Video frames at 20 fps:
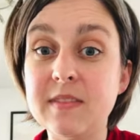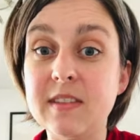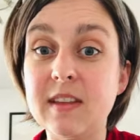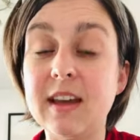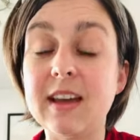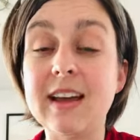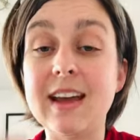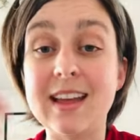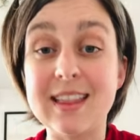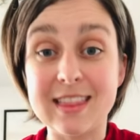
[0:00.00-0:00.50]

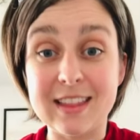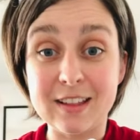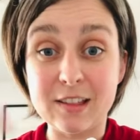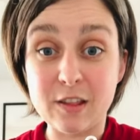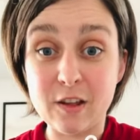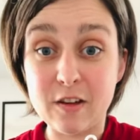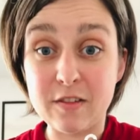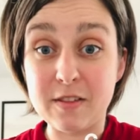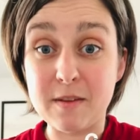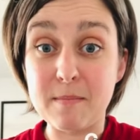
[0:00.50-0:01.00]
Again,
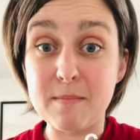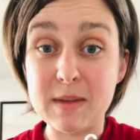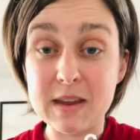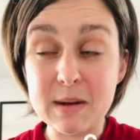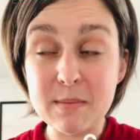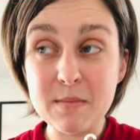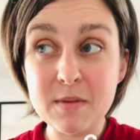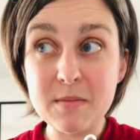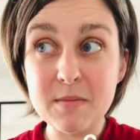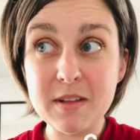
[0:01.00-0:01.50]
the, the
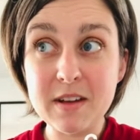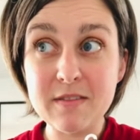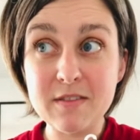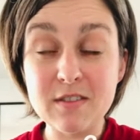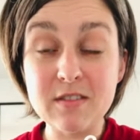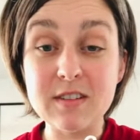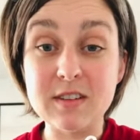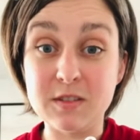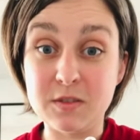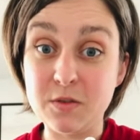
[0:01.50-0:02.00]
minimum level
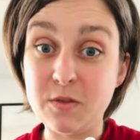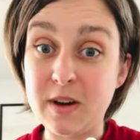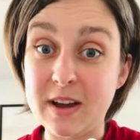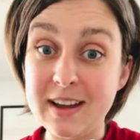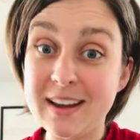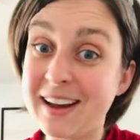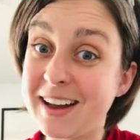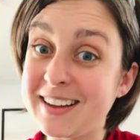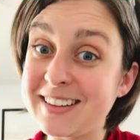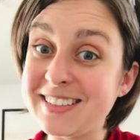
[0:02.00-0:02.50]
is quite
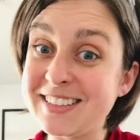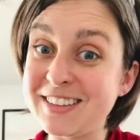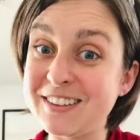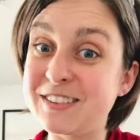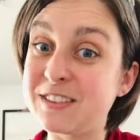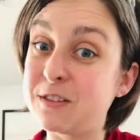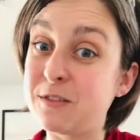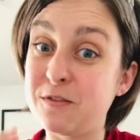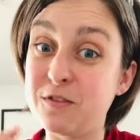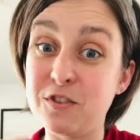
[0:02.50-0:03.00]
high still,
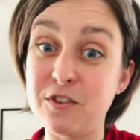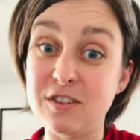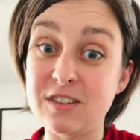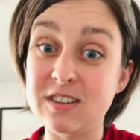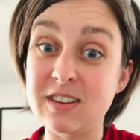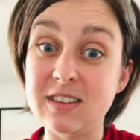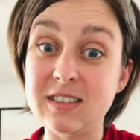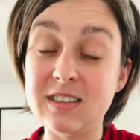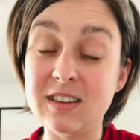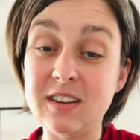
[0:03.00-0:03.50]
so if you're
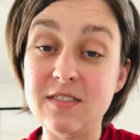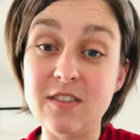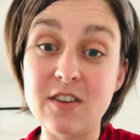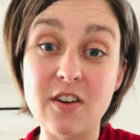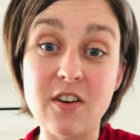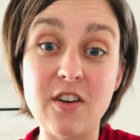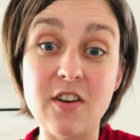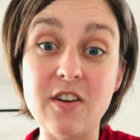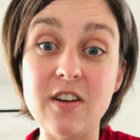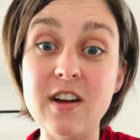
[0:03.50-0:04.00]
sensitive at
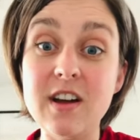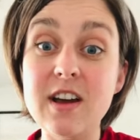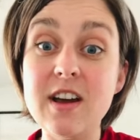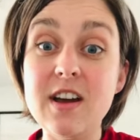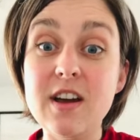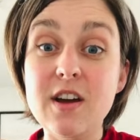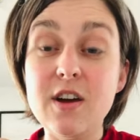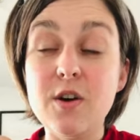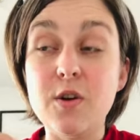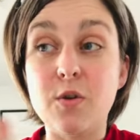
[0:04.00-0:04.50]
all
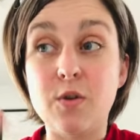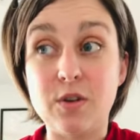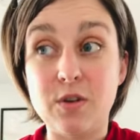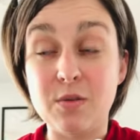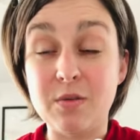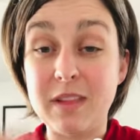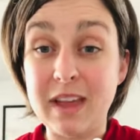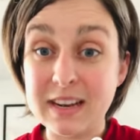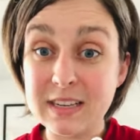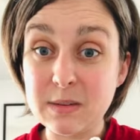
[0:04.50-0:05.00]
or you
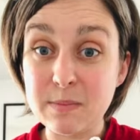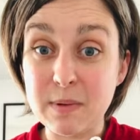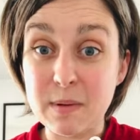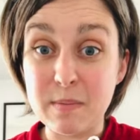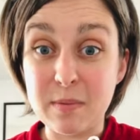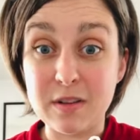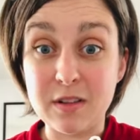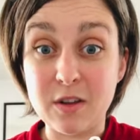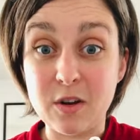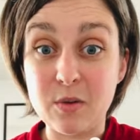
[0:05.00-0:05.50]
like to pump
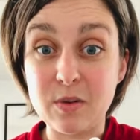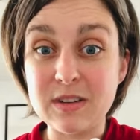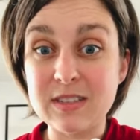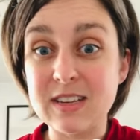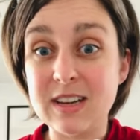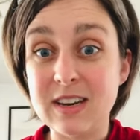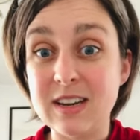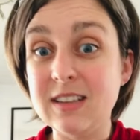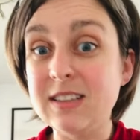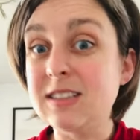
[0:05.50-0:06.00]
on lower
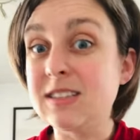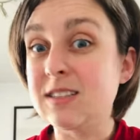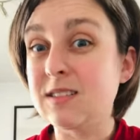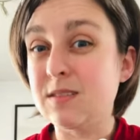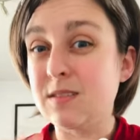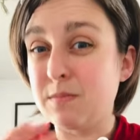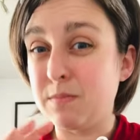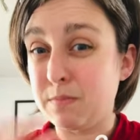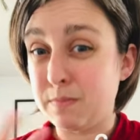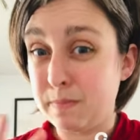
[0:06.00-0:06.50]
settings,
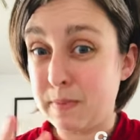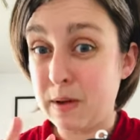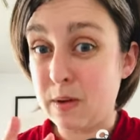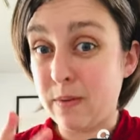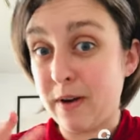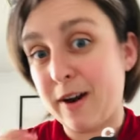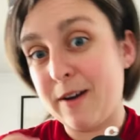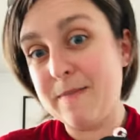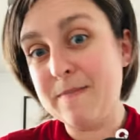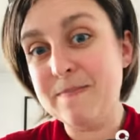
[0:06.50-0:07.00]

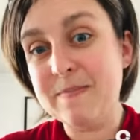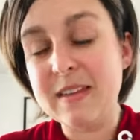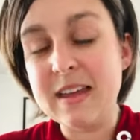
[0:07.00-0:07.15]
beware.